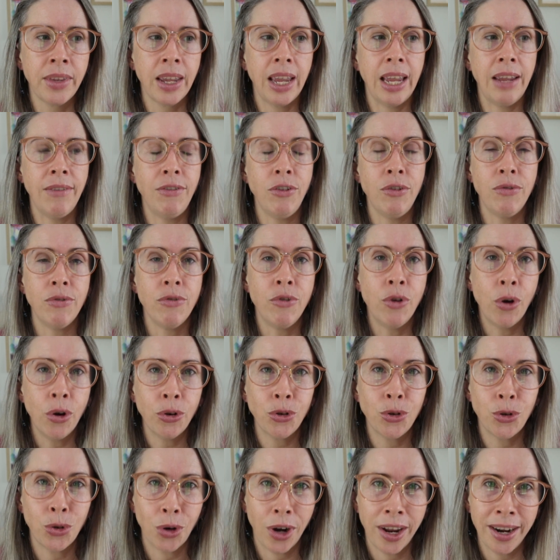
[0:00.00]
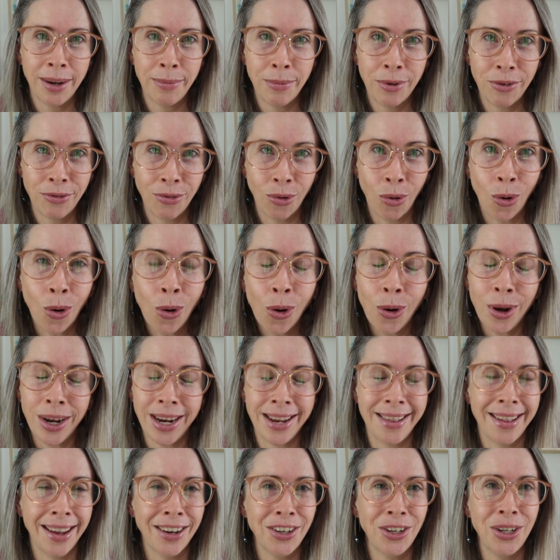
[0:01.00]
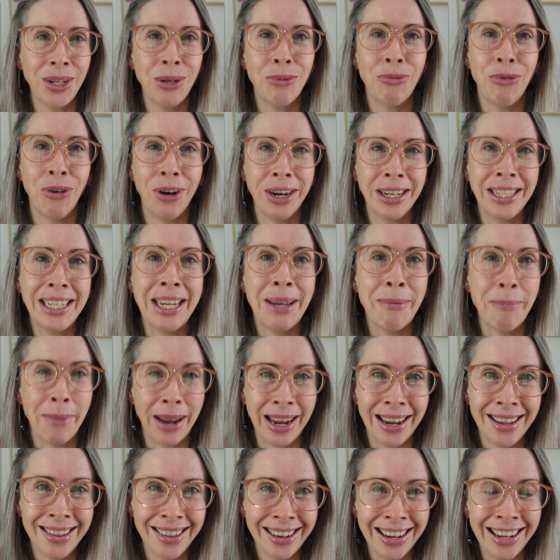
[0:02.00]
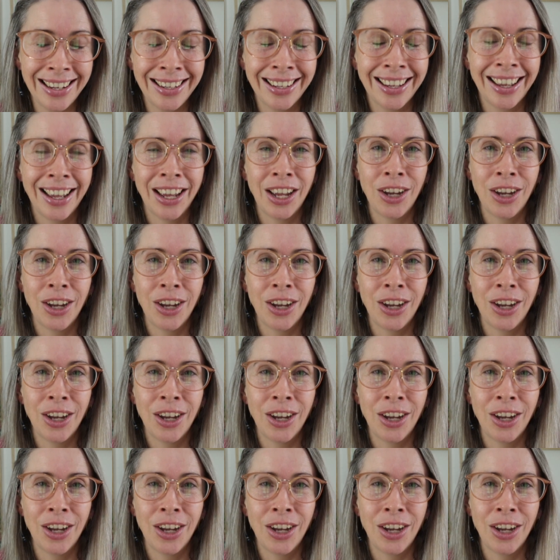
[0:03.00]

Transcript: If you've not tried it before, it's actually really amazing.